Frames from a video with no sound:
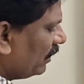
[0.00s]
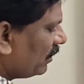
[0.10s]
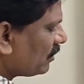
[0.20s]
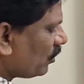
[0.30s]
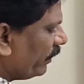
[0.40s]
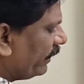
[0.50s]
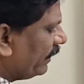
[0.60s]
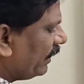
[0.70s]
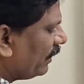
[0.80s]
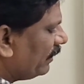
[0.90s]

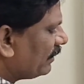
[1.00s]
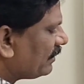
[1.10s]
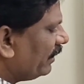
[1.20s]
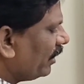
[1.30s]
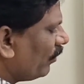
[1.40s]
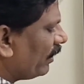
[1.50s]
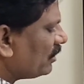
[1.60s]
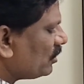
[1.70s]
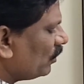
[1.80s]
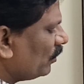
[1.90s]
square is
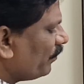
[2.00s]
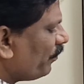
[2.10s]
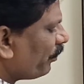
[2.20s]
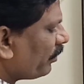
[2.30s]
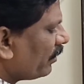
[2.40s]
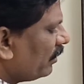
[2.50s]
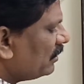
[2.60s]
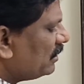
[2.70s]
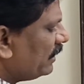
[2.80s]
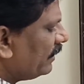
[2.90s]
equal to
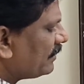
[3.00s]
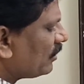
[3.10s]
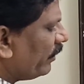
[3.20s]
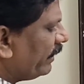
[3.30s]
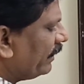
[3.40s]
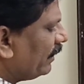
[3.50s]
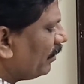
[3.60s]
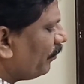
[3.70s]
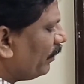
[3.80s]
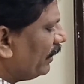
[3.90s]
g
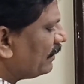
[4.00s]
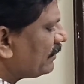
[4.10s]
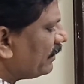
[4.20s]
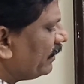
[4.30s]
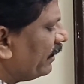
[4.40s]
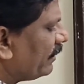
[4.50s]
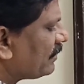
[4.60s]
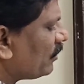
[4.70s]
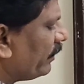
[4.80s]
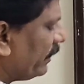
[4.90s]
square plus a
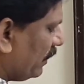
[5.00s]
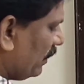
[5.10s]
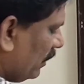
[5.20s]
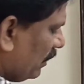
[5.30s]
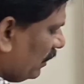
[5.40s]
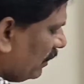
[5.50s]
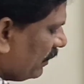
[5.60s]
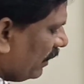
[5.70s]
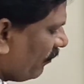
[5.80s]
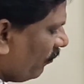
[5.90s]
square.
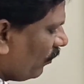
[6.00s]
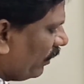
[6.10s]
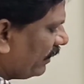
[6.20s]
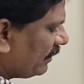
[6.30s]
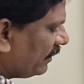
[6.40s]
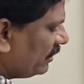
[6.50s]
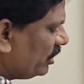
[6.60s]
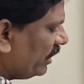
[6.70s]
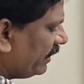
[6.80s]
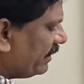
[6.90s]
Therefore what is
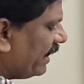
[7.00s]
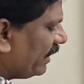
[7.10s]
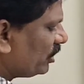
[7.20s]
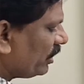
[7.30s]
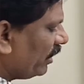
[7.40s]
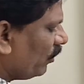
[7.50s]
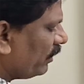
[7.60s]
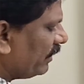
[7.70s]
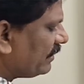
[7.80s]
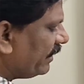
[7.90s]
g dash
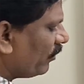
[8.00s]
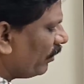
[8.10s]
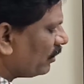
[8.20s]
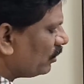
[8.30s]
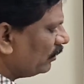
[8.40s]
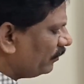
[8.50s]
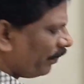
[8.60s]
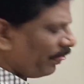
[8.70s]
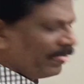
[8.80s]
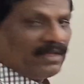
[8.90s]
alone is equal
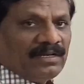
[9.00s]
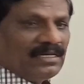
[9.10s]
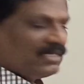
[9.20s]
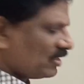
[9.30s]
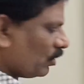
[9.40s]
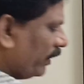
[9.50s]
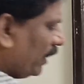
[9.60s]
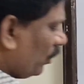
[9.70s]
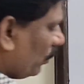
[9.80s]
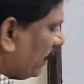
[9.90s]
to
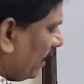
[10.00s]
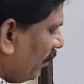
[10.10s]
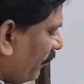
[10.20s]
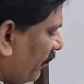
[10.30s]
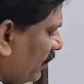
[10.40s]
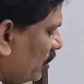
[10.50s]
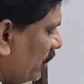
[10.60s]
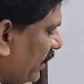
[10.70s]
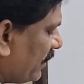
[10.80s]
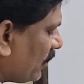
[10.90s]
square root of
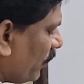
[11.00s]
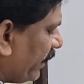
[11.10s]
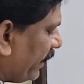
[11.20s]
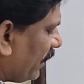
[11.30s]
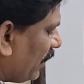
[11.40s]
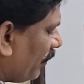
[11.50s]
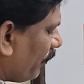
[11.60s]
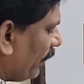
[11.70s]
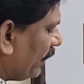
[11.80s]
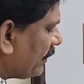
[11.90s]
g square
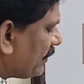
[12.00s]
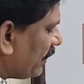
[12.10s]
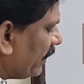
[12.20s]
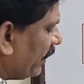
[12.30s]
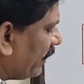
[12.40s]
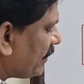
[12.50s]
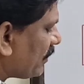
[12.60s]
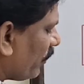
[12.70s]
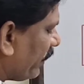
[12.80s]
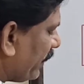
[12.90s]
plus a
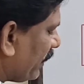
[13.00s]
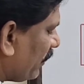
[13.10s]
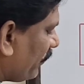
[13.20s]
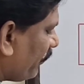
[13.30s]
square.